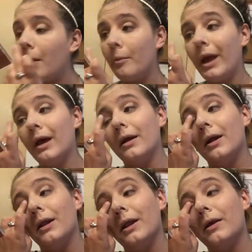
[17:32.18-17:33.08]
Man,
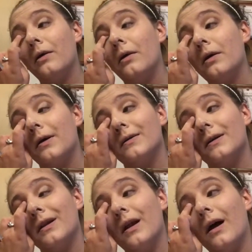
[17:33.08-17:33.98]
a little goes a
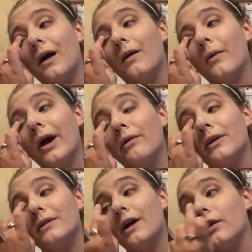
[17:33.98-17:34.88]
long way with
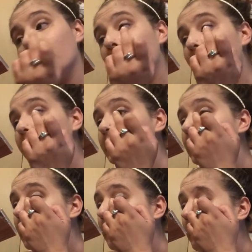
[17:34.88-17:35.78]
this ColourPop
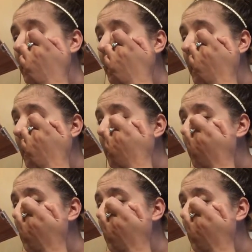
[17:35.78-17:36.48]
concealer, I'm finding out.